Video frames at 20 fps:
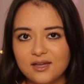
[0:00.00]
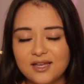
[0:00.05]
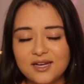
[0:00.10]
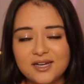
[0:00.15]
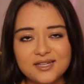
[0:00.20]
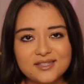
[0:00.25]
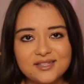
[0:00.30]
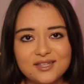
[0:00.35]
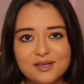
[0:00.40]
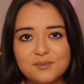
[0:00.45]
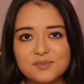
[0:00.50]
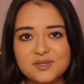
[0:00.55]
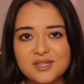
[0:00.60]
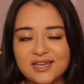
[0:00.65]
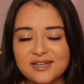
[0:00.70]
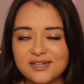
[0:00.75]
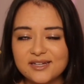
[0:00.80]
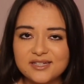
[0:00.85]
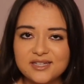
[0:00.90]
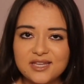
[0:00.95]
and it seems
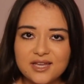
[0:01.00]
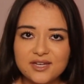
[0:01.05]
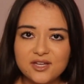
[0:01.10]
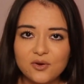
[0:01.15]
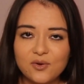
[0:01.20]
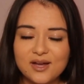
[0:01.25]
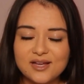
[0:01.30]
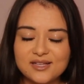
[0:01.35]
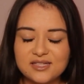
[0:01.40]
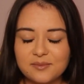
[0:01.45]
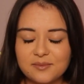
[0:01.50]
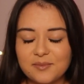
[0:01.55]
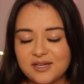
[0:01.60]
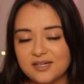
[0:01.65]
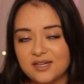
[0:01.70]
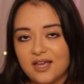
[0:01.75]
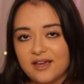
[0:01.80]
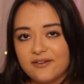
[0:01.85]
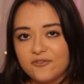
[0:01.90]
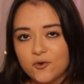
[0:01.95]
like Nintendo has a
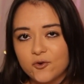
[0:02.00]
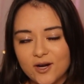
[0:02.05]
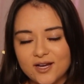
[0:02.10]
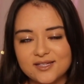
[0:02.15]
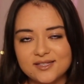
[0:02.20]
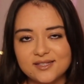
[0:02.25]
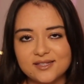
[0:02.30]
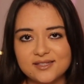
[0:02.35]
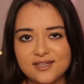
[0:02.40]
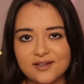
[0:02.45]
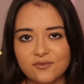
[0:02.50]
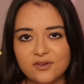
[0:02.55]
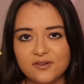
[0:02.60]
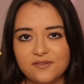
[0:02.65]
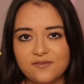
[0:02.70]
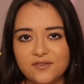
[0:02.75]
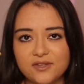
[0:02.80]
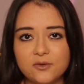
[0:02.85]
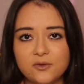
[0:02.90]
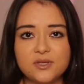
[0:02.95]
midlife crisis every
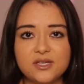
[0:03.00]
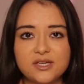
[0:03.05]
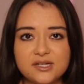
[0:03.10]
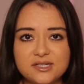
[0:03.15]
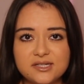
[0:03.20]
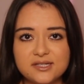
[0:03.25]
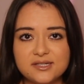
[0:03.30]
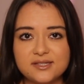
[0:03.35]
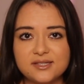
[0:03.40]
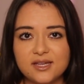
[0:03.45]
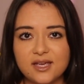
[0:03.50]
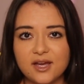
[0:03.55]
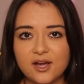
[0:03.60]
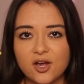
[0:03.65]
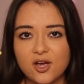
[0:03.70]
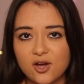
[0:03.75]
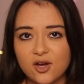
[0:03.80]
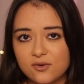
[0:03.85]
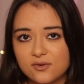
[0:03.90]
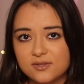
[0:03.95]
few years
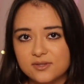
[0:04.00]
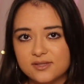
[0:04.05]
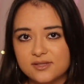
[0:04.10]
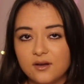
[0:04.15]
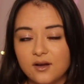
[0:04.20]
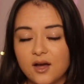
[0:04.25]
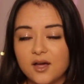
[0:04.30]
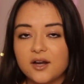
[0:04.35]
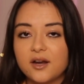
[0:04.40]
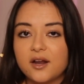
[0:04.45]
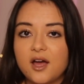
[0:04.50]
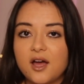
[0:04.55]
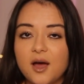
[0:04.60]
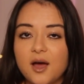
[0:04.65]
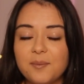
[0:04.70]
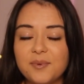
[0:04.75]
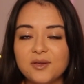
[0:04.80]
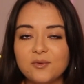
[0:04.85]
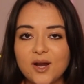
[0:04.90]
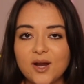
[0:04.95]
and goes on a
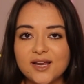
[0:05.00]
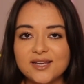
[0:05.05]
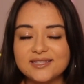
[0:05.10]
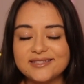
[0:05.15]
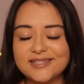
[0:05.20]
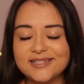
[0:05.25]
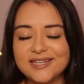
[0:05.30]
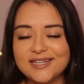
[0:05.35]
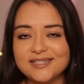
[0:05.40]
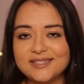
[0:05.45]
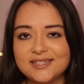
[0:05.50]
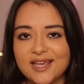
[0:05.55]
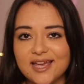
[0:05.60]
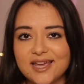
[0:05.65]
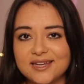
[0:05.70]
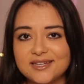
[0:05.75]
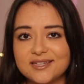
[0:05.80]
copyright cease and